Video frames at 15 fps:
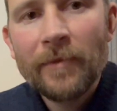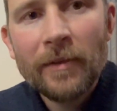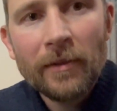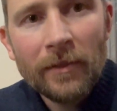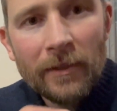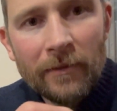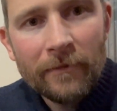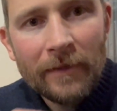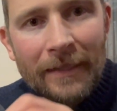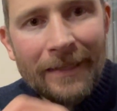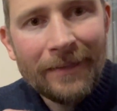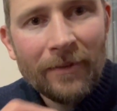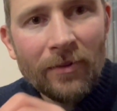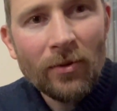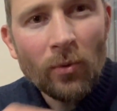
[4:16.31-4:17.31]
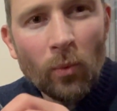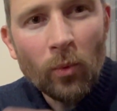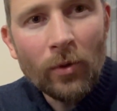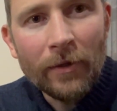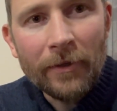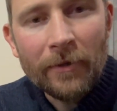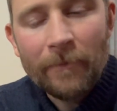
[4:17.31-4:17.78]
live in the
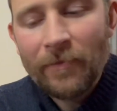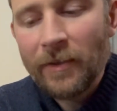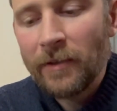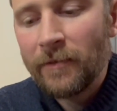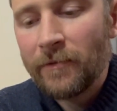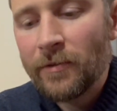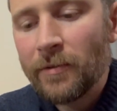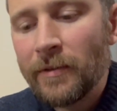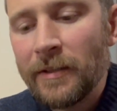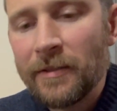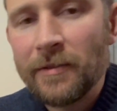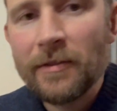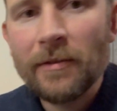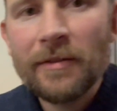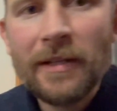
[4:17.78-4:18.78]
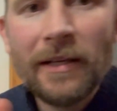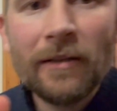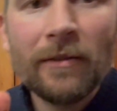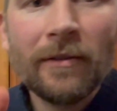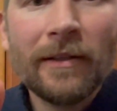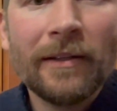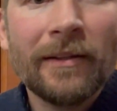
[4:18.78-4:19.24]
wood of trees. And so take a
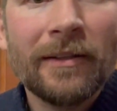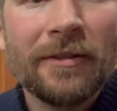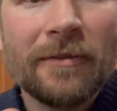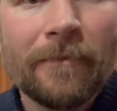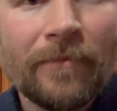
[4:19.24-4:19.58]
look at this